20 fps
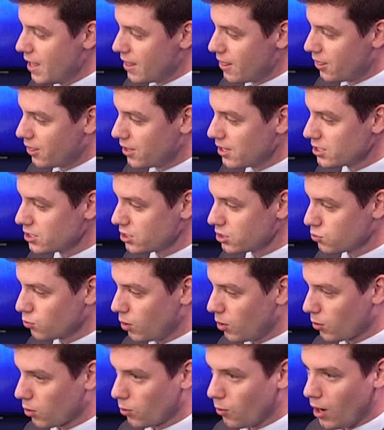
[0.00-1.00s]
This is
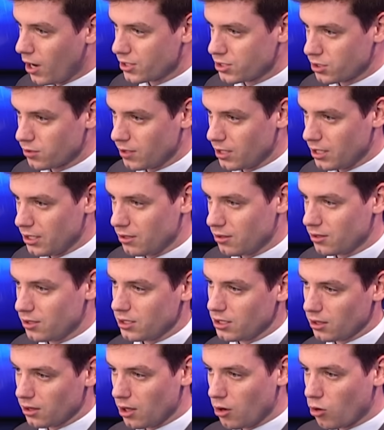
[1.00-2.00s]
what we're watching right here,
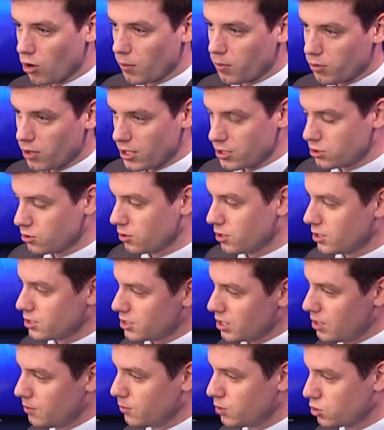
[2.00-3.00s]
the lower pressure
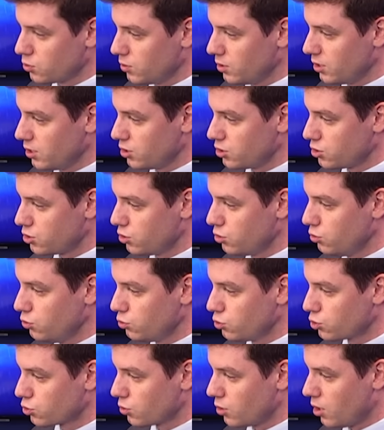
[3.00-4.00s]
that's in between these
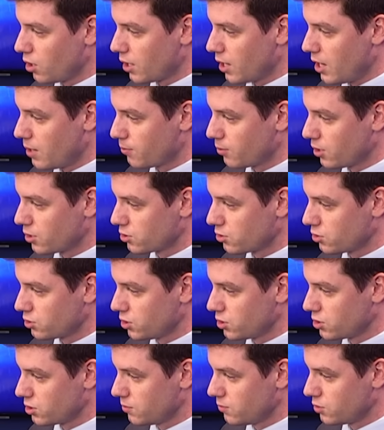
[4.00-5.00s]
two strong high-pressure
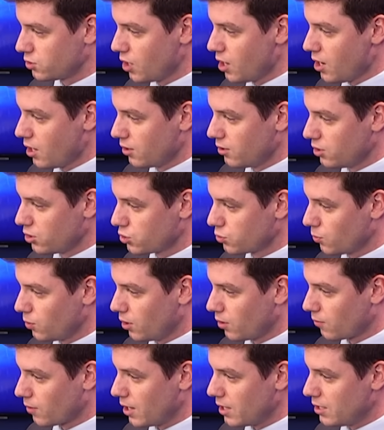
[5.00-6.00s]
systems, this
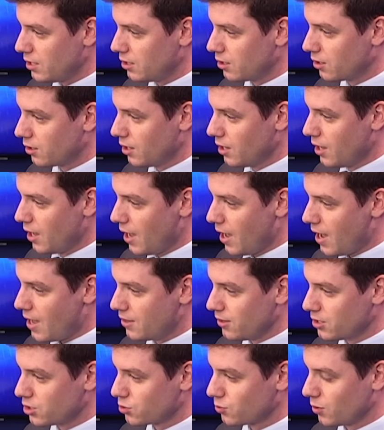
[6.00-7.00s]
one right here
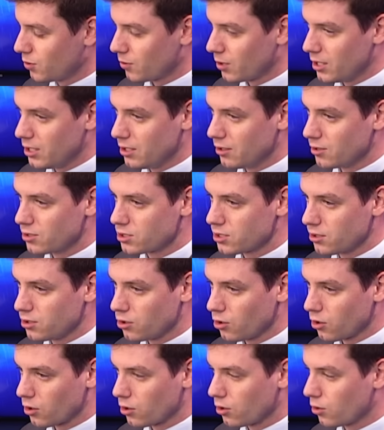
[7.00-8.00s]
and this one right here. It's the
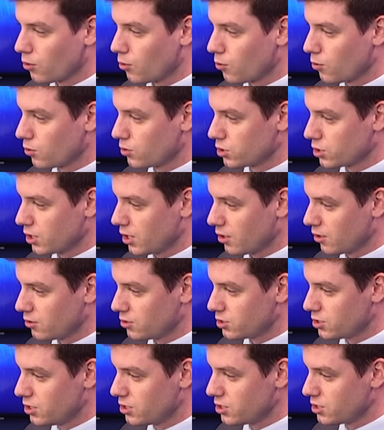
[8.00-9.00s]
darker orange
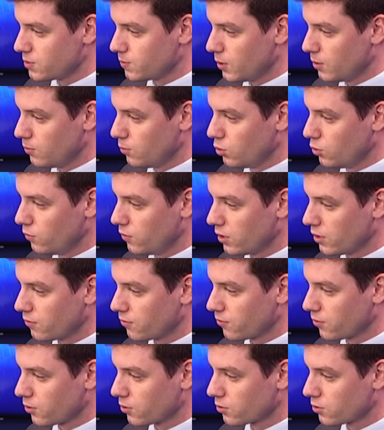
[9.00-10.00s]
colors. This has been moving
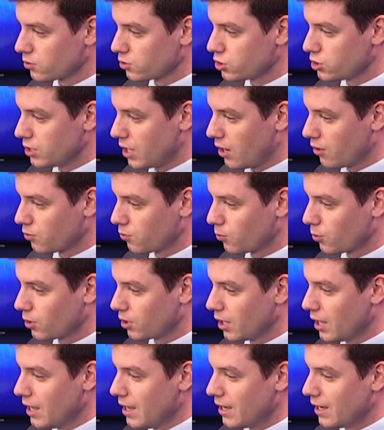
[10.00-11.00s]
further
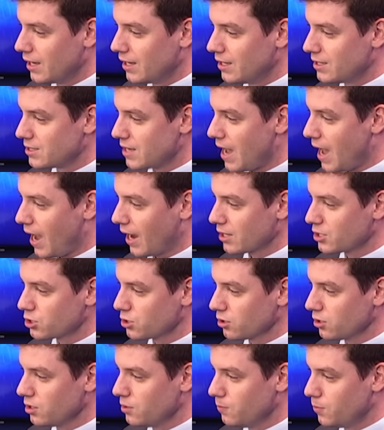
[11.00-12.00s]
southward and has
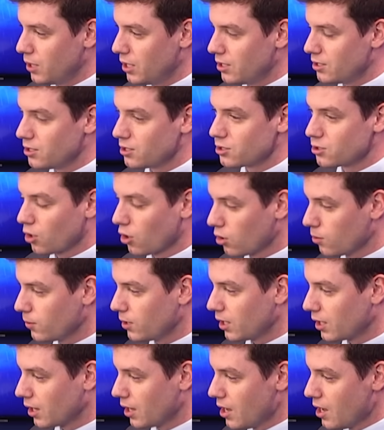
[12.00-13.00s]
actually been
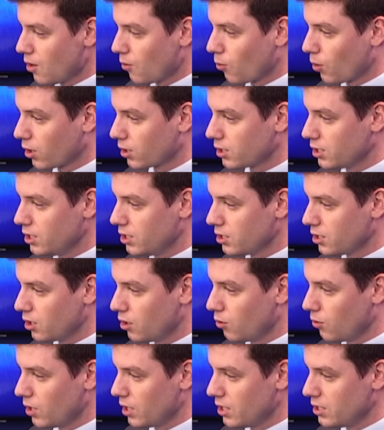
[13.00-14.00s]
determining where
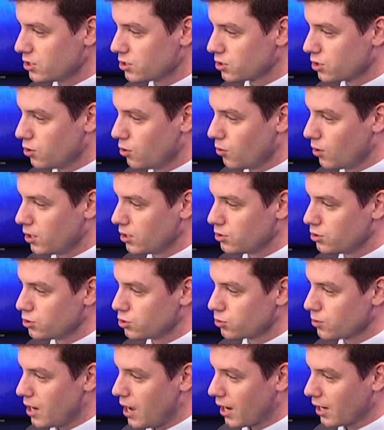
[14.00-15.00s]
Kiko is going to
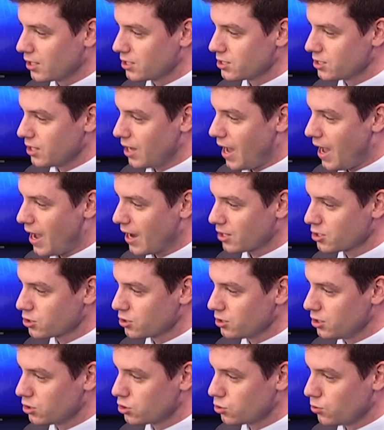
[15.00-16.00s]
track. It's
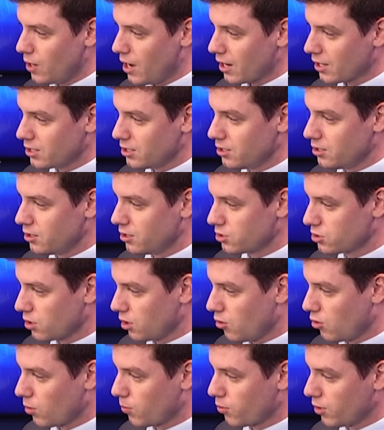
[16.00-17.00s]
actually attracted to this
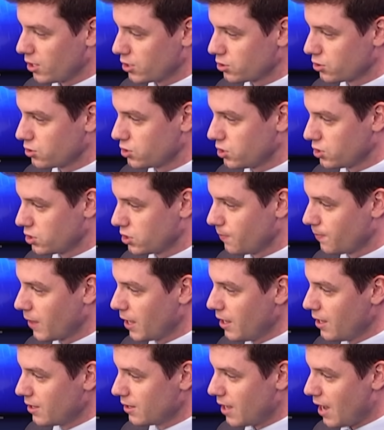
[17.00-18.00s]
lower pressure system.
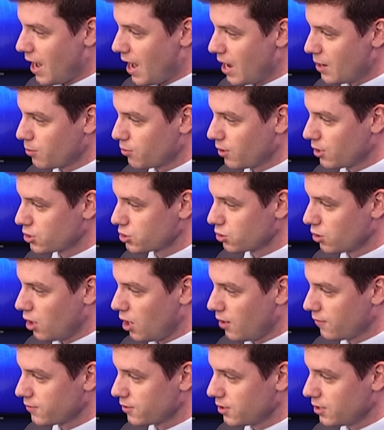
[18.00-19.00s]
The high pressure
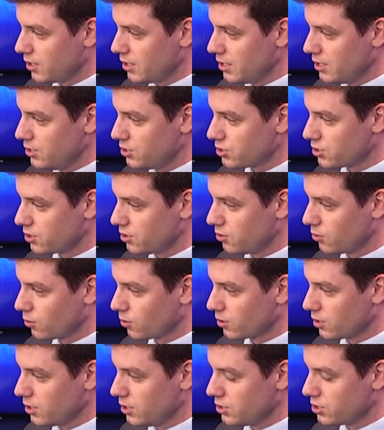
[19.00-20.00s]
off to the east and
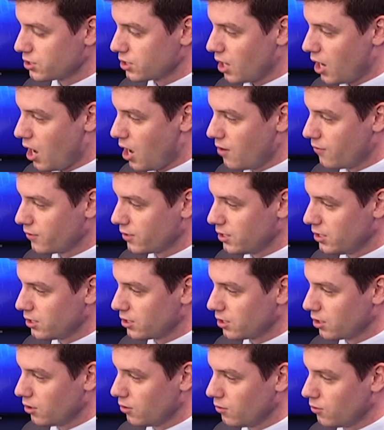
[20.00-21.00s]
northeast of
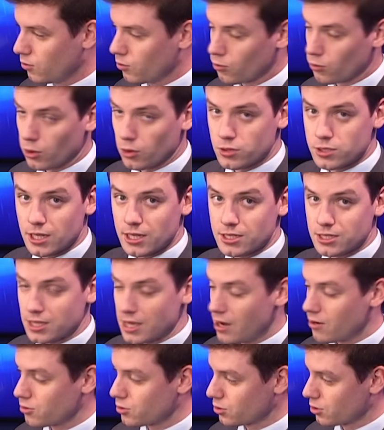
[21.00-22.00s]
Kiko
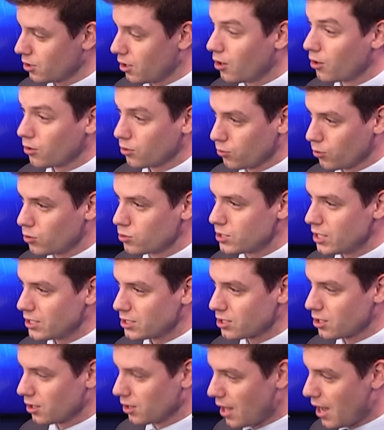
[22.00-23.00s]

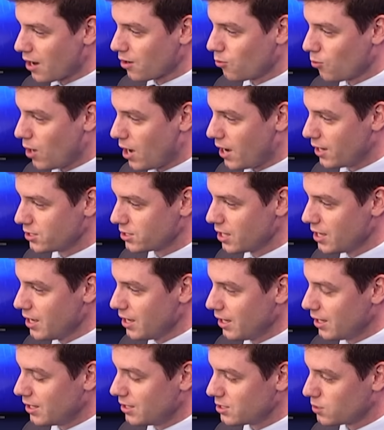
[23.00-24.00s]
rotates clockwise
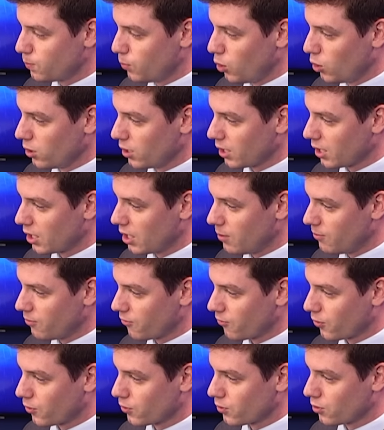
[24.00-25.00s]
and is pulling it up
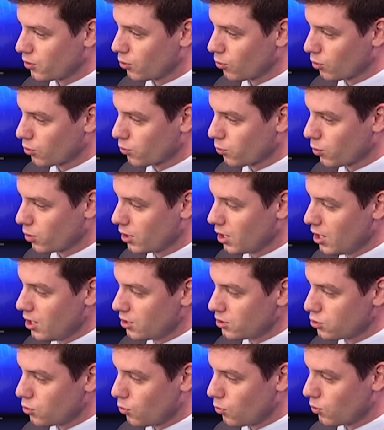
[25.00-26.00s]
further northward
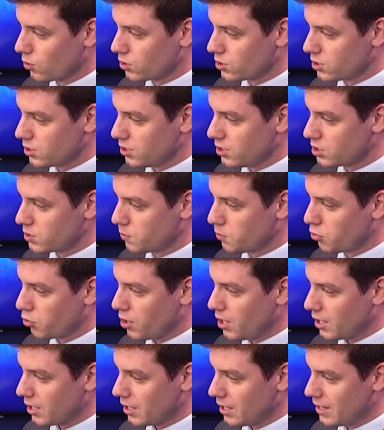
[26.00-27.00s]
towards this
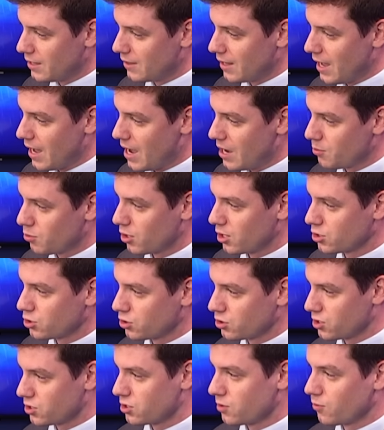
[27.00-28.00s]
break in the high pressure
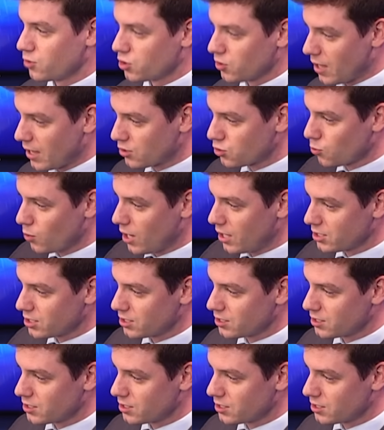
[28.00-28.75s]
system. So that's why